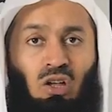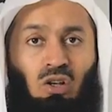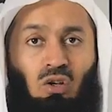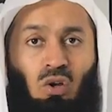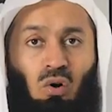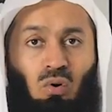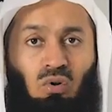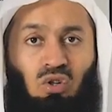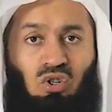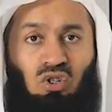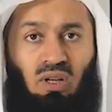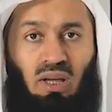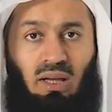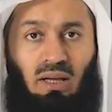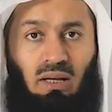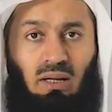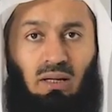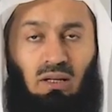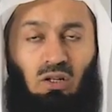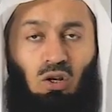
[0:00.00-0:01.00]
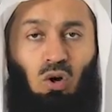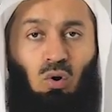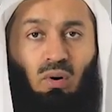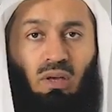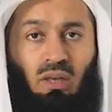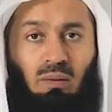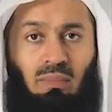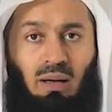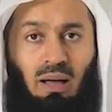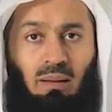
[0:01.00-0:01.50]
No sheikh, no
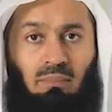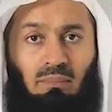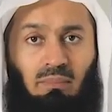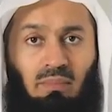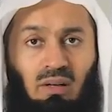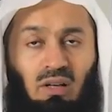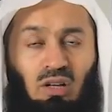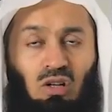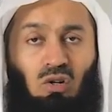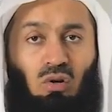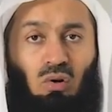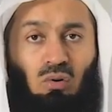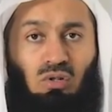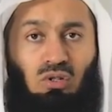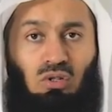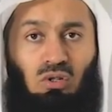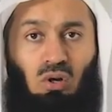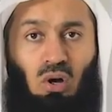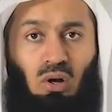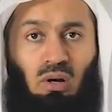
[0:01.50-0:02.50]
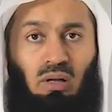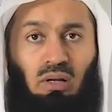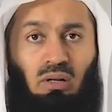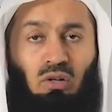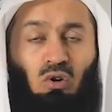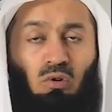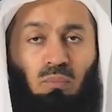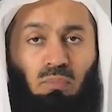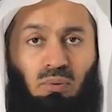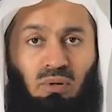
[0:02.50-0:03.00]
imam, no scholar,
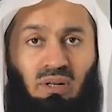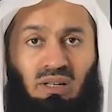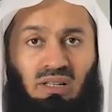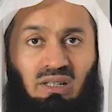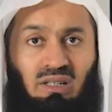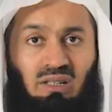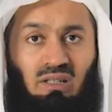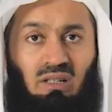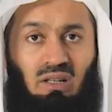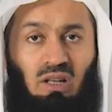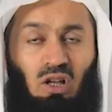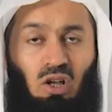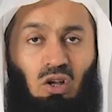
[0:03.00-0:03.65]
no priest,